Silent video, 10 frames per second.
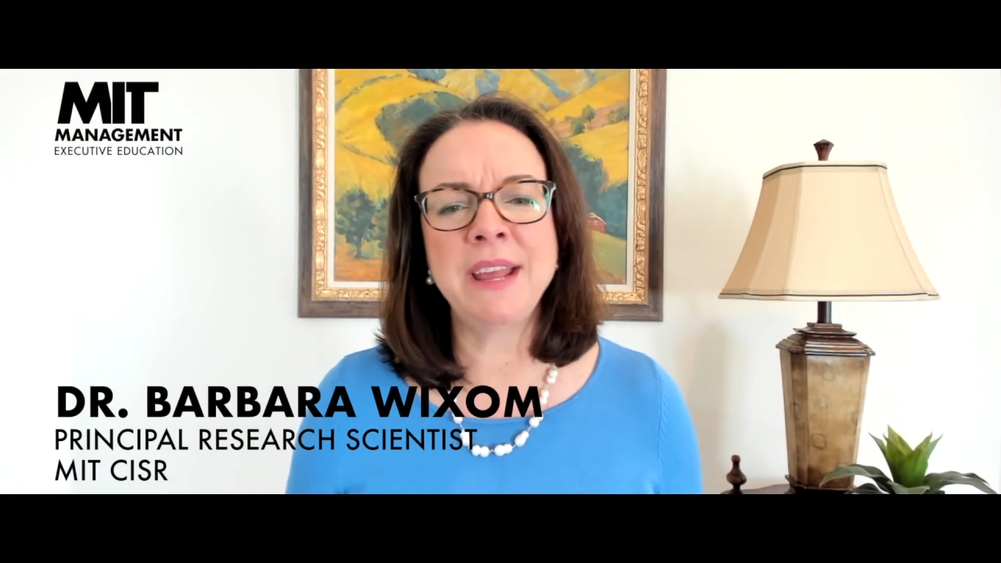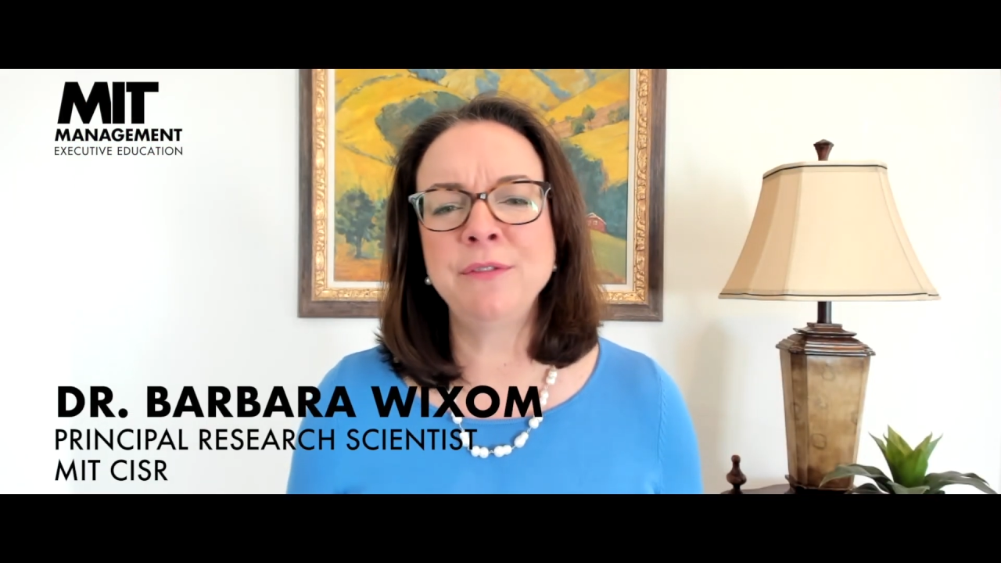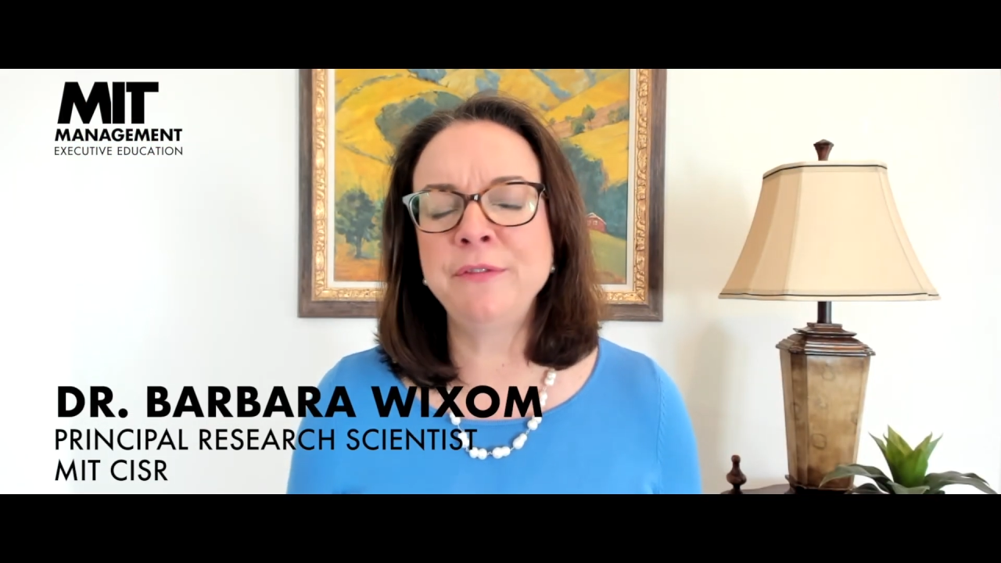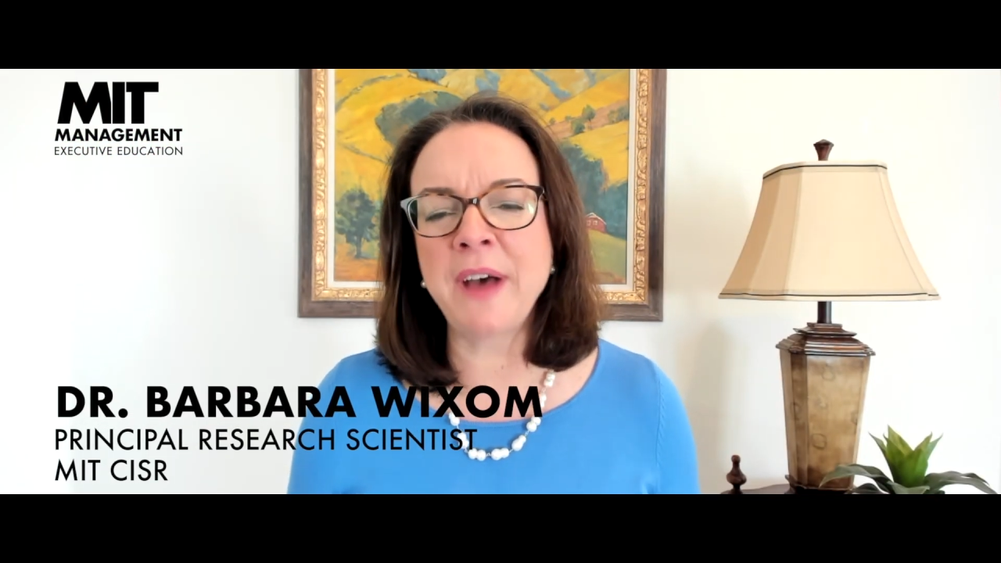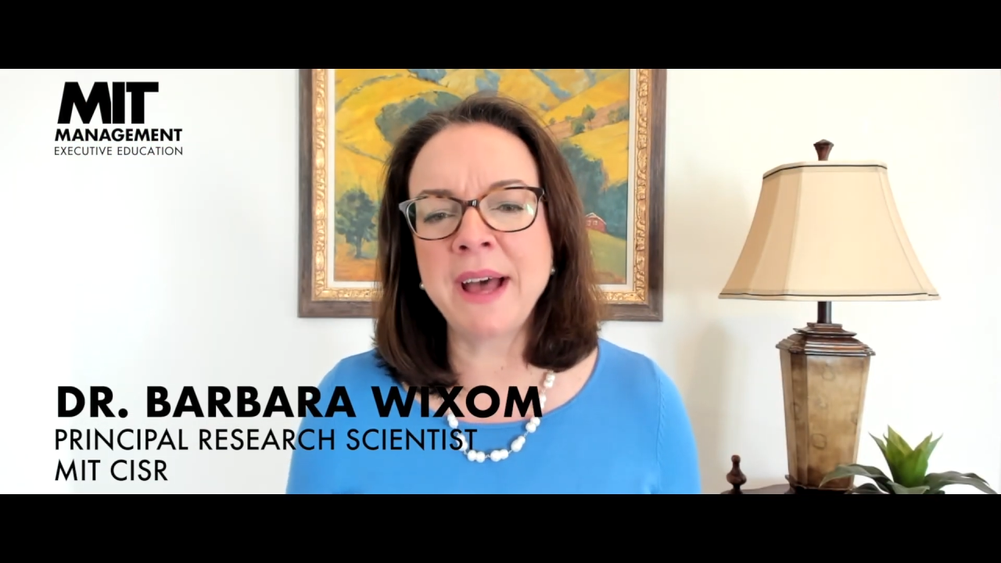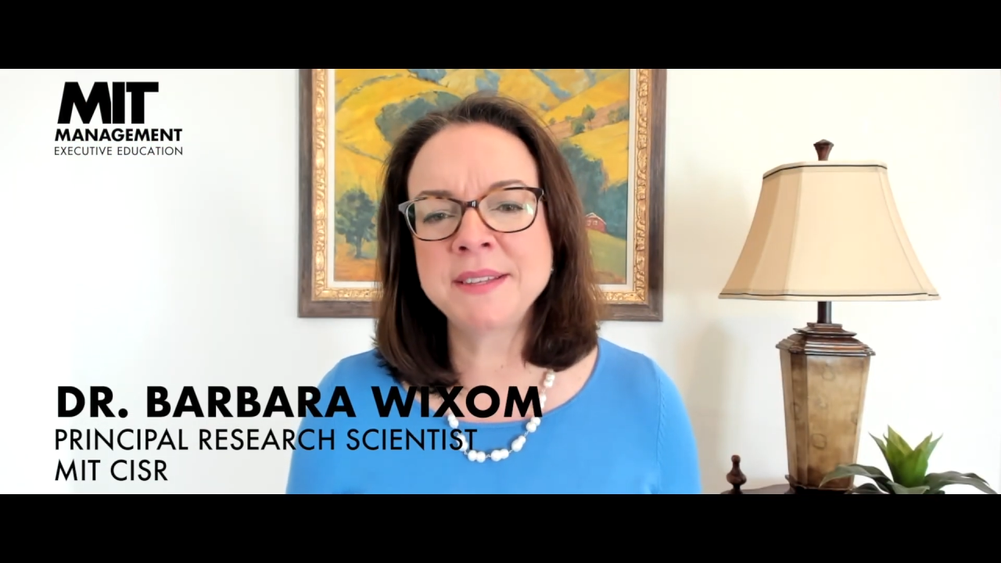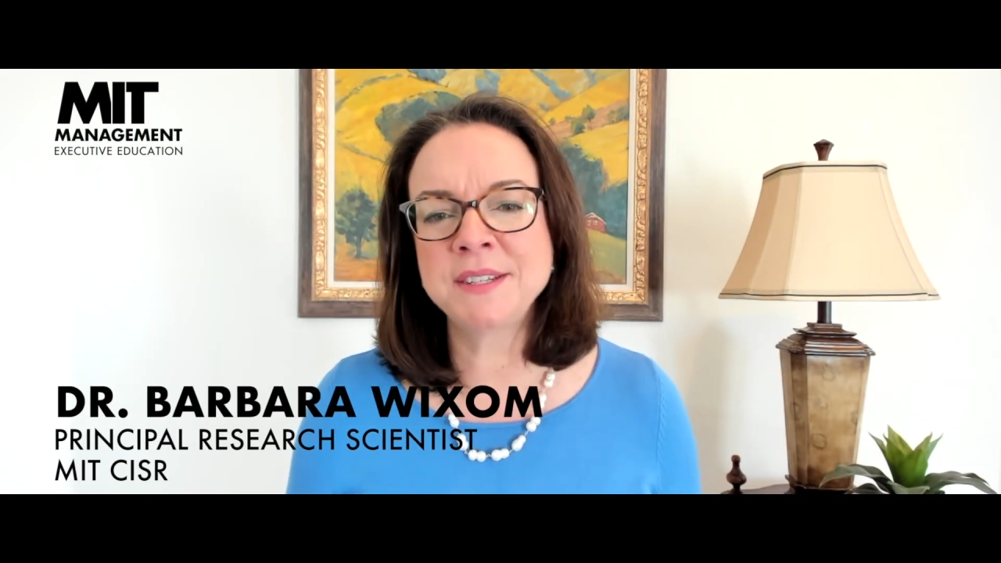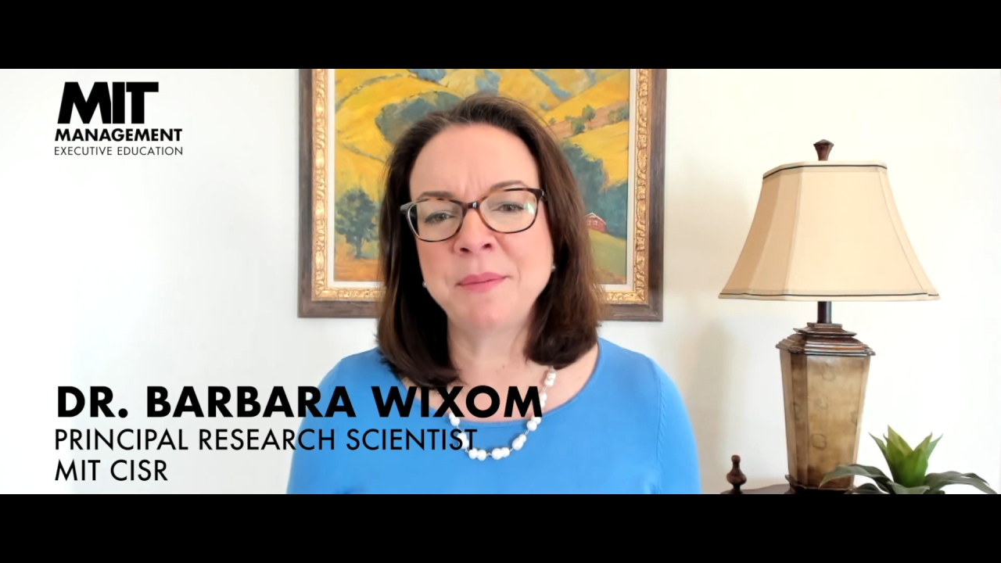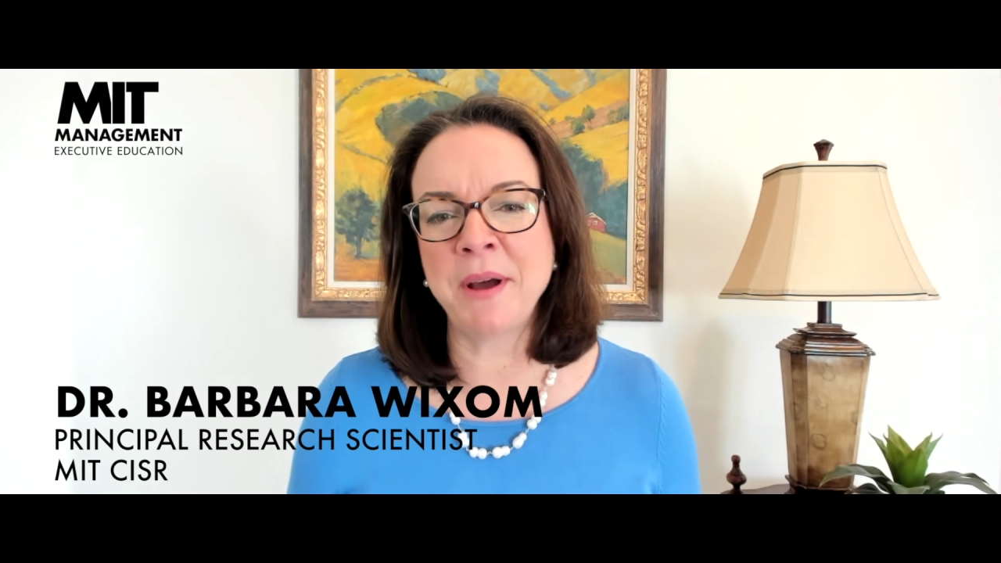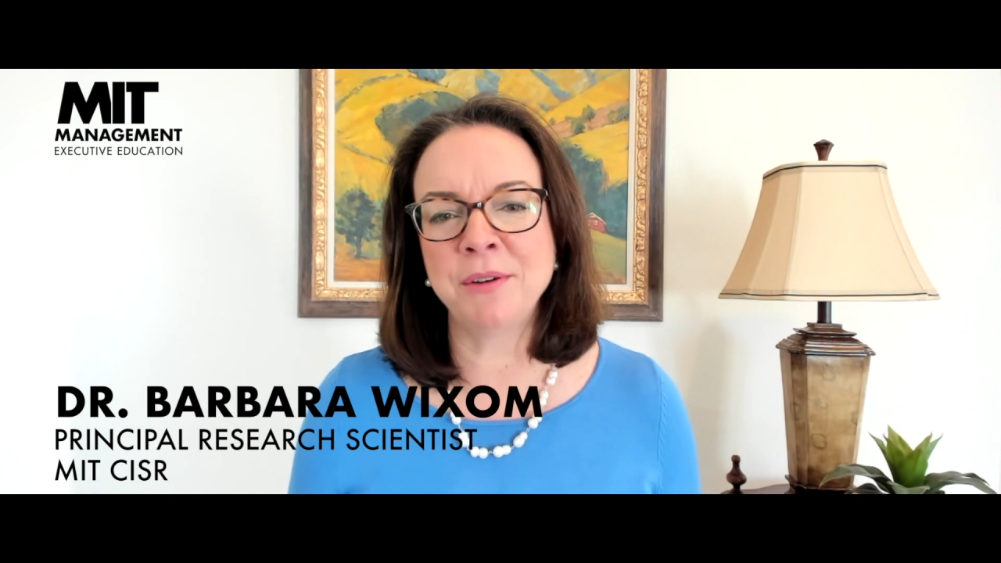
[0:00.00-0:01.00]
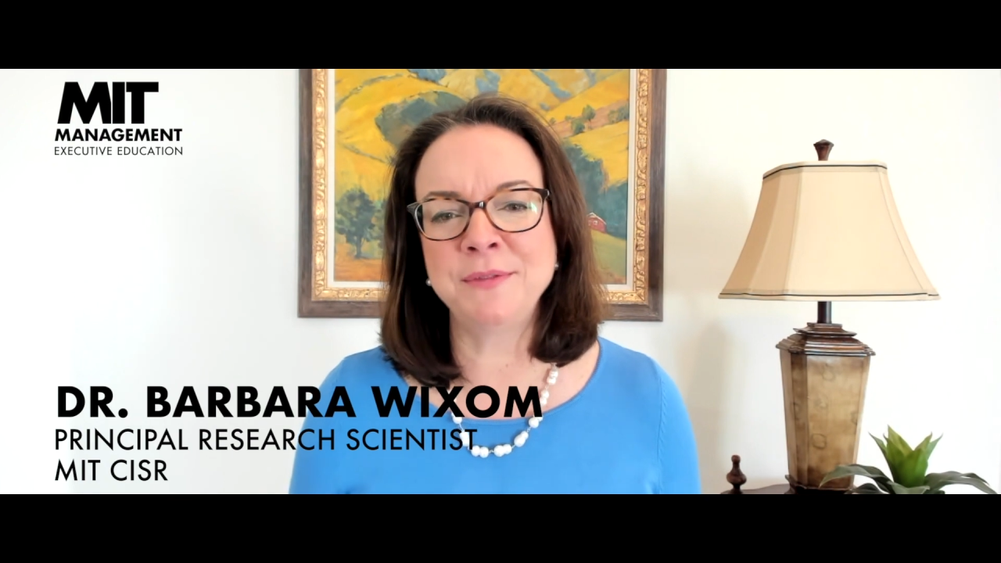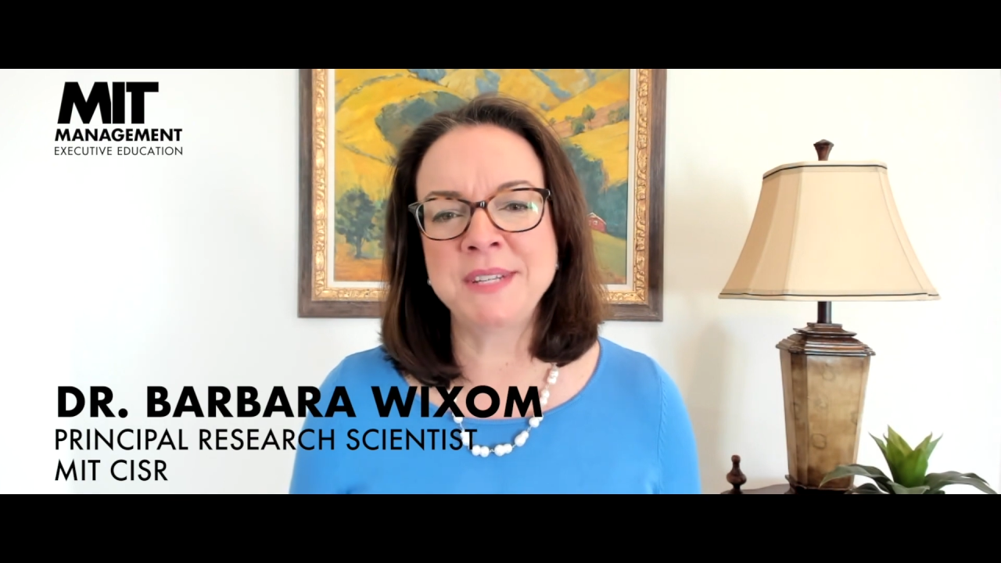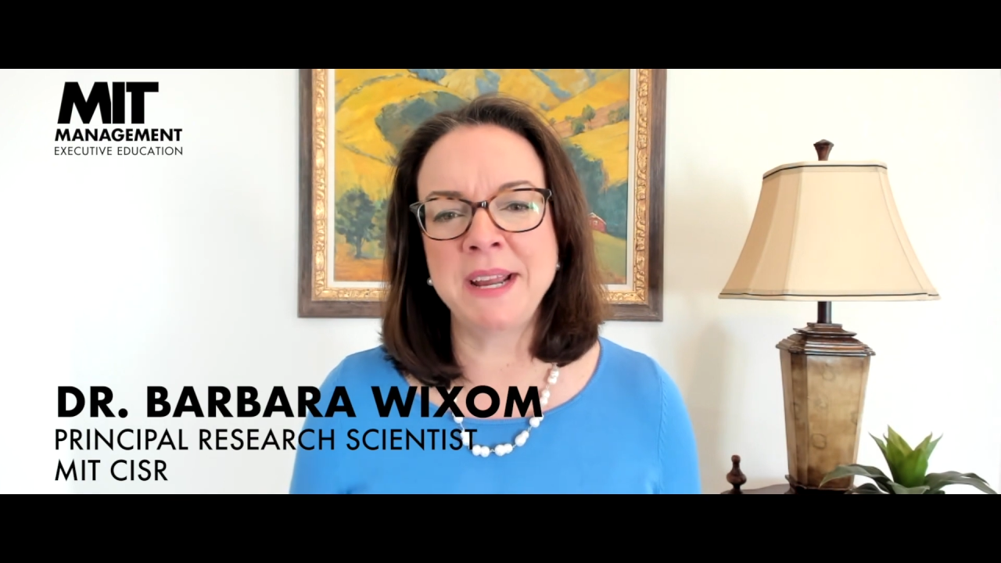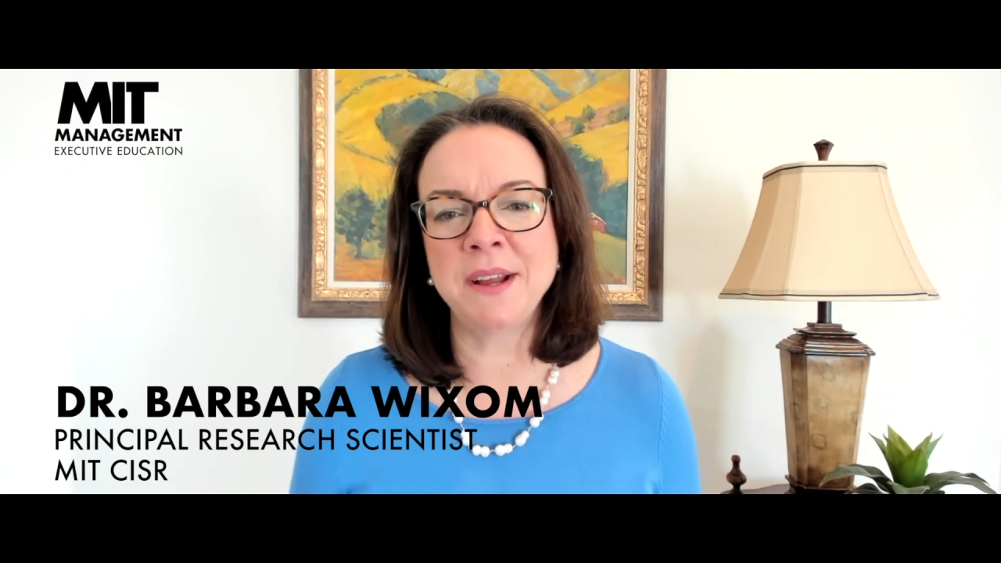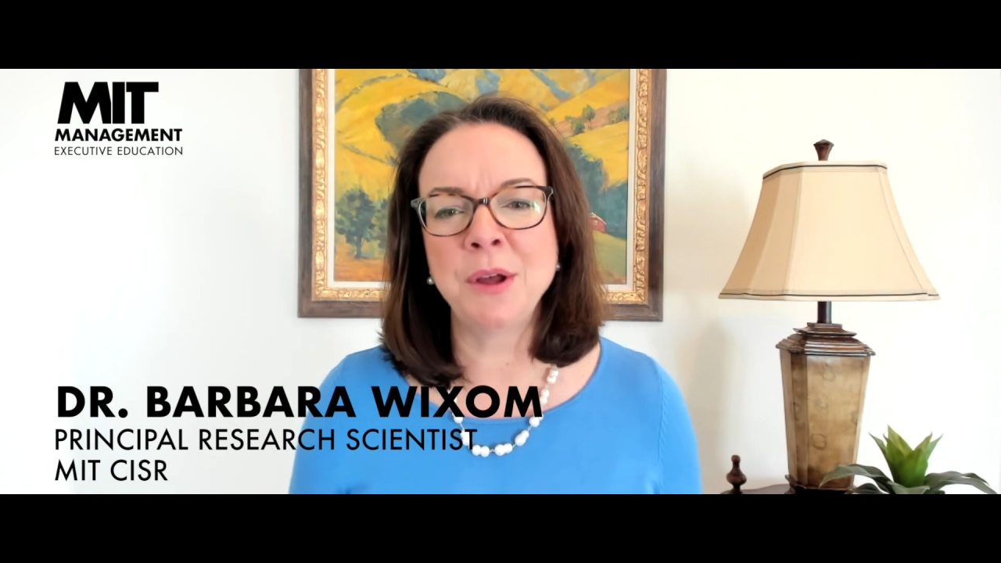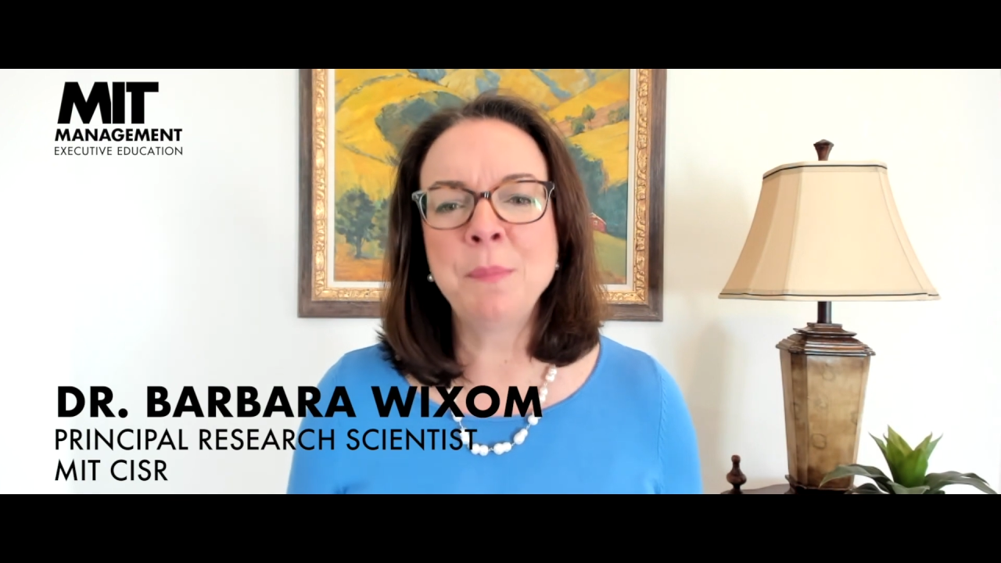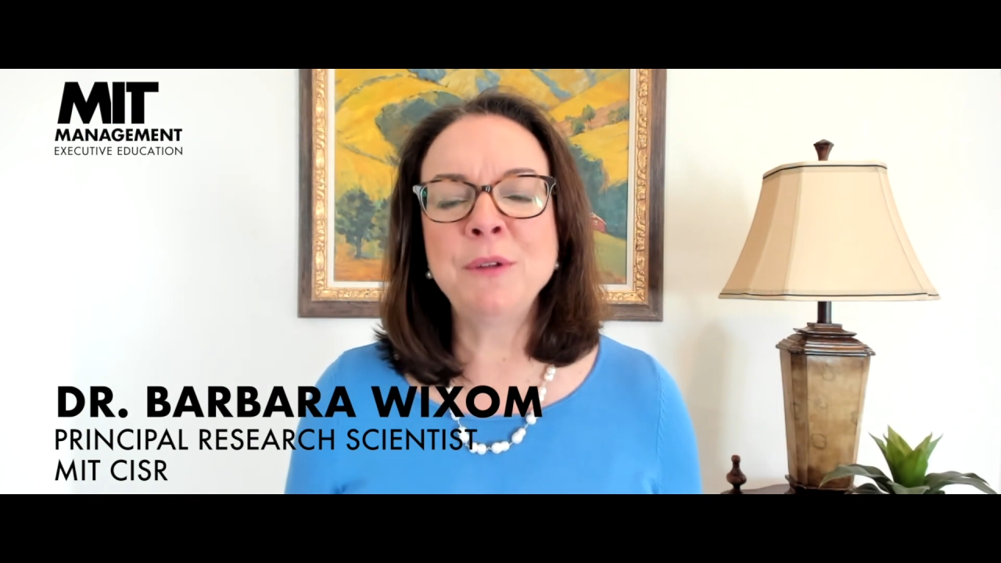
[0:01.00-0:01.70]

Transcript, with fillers: a vast amount of data,